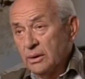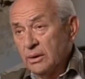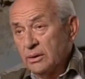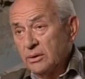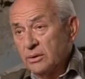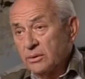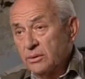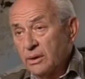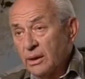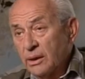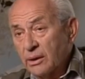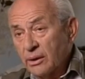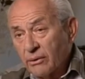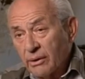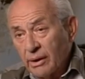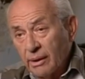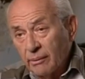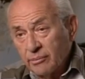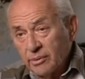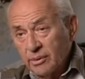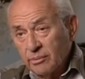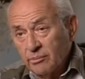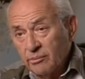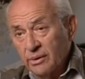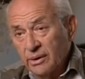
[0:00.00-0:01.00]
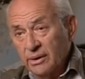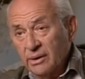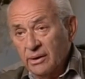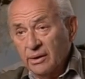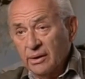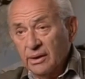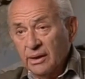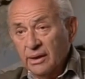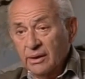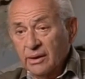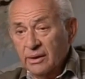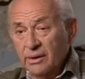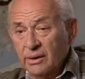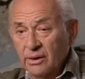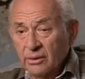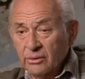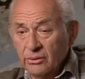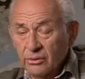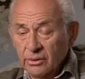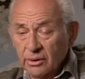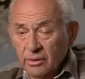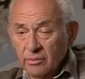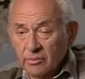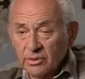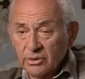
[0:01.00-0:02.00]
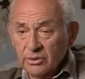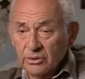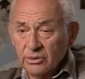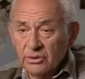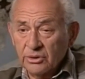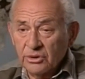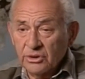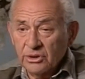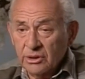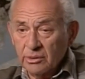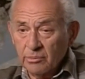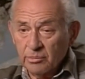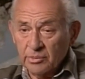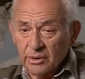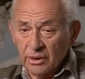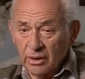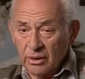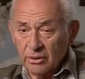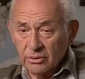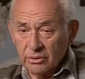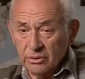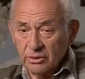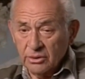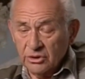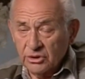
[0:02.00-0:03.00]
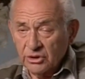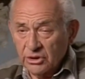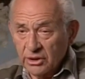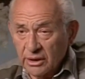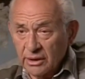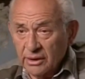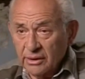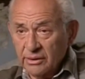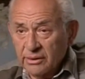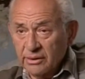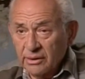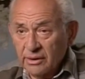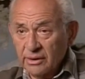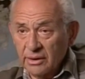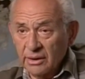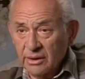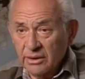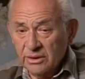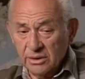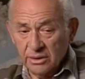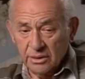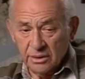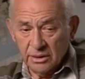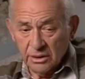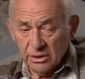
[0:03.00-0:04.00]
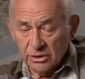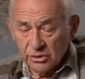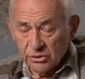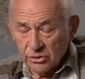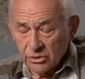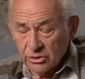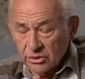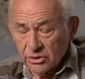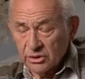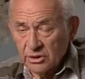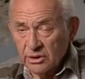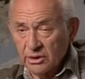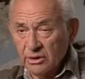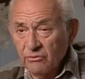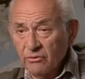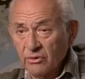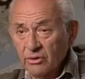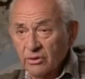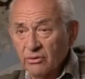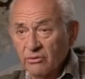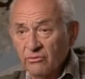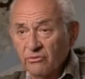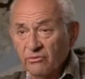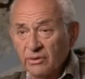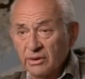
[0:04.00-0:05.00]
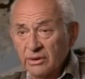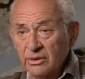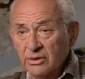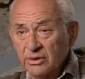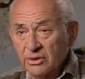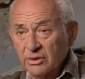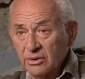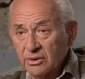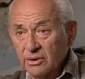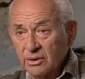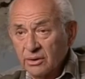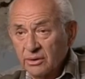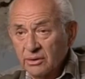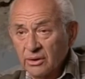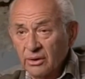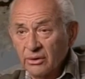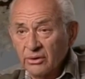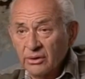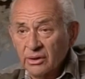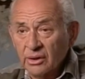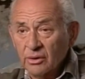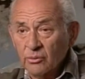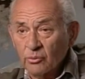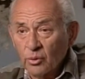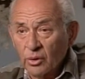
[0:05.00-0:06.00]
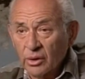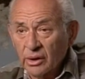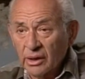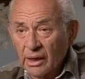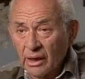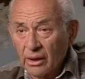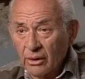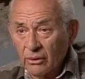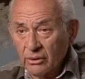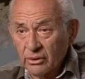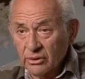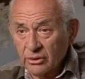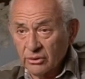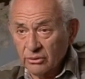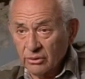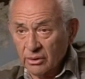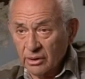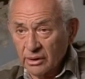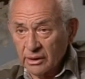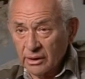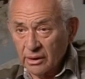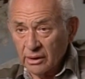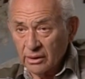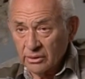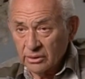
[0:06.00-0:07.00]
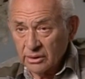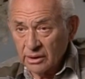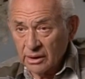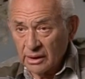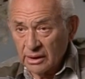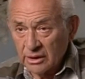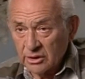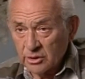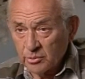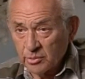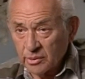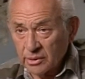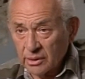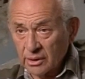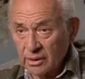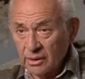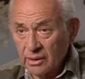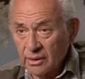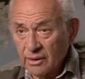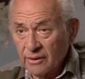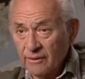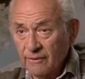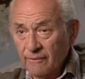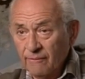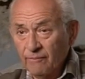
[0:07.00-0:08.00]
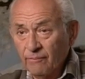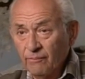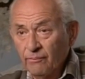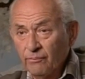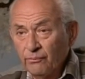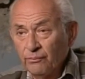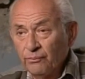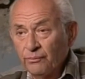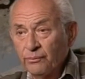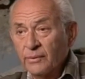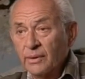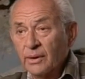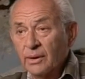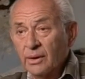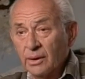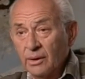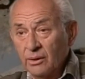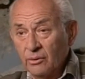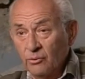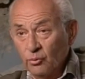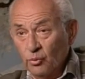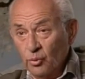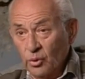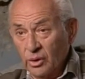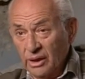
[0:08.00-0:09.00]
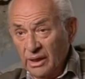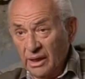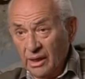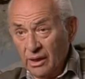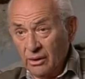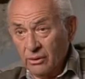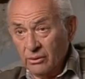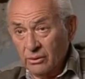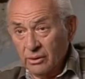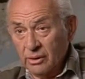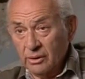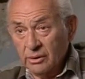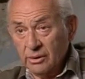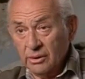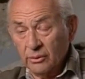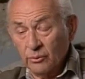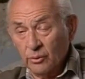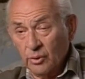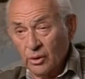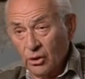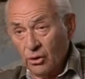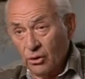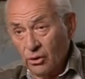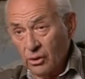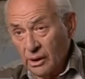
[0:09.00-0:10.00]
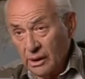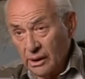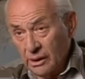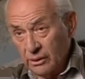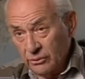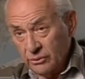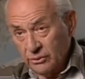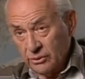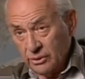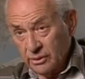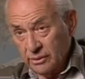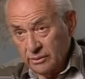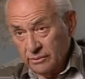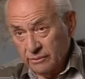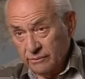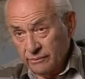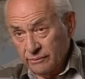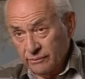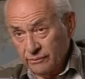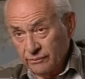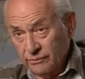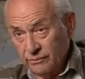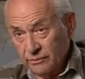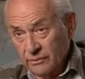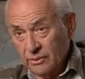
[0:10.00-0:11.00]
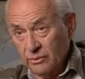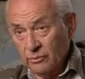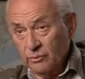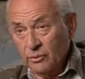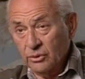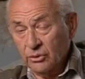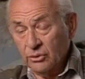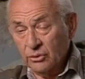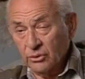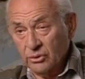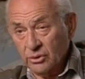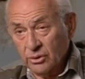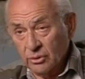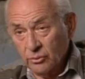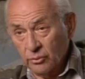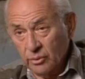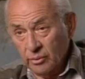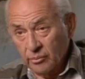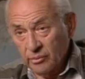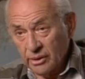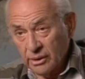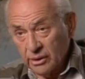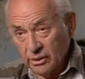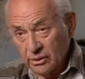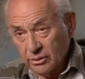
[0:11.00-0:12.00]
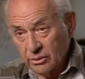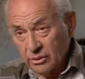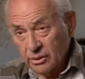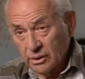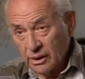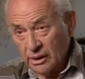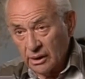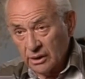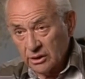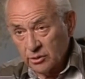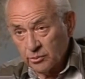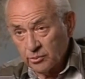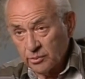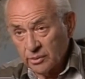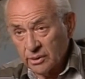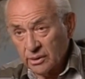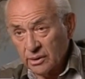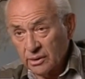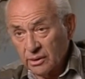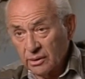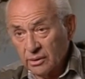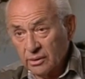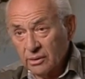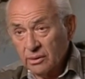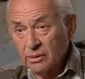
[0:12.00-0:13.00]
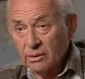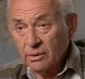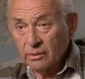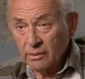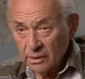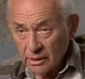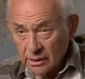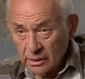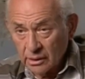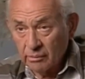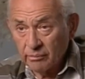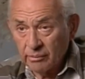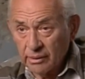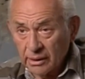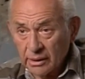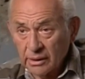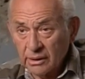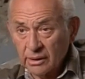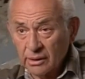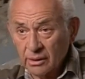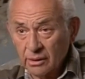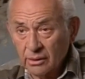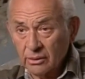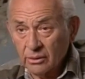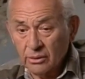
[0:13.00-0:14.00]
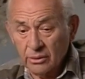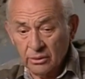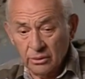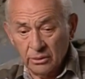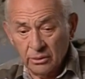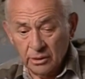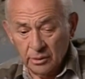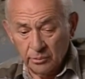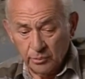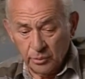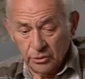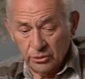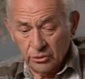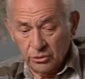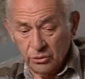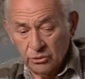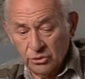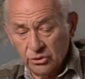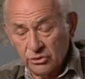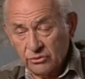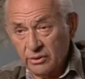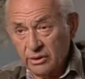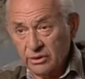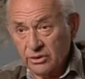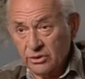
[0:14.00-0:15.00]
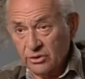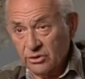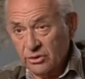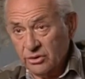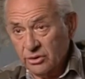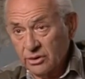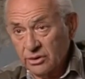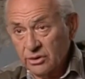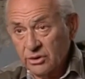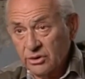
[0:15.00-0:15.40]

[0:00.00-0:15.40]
So I grabbed him by the neck and I took him into the Jeep down to the shed. I said, here's your Geneva Convention. Now you got 1 hour to clean out the hospital. In 1 hour, they were all out. We took the women into the hospital, little by little. You could only put two stretchers on the